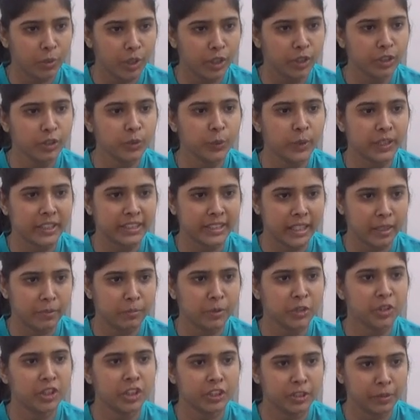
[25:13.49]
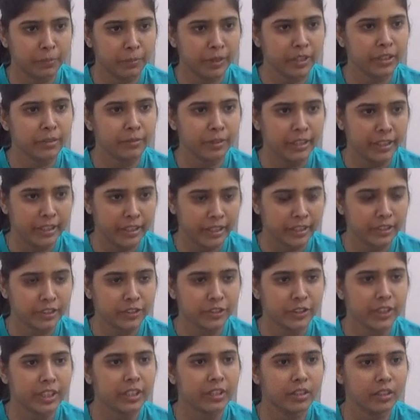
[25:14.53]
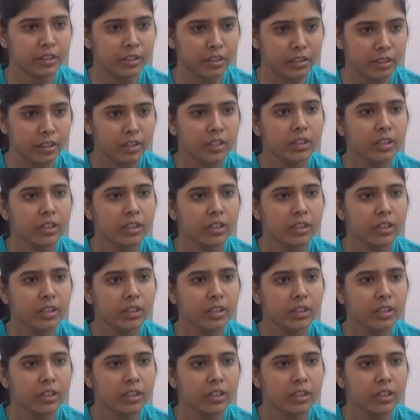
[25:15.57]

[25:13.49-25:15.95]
one to establish a cement industry in